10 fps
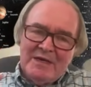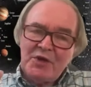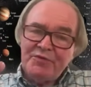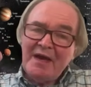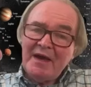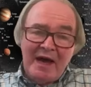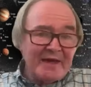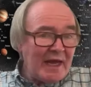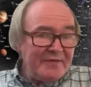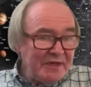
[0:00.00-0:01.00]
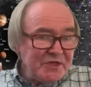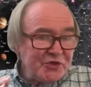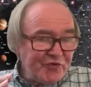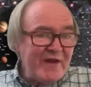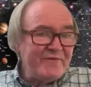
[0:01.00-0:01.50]
So that, again, this is
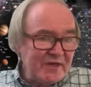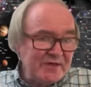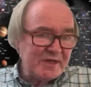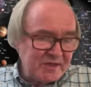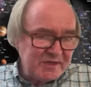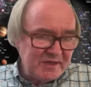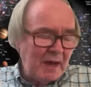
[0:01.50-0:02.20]
straight physics.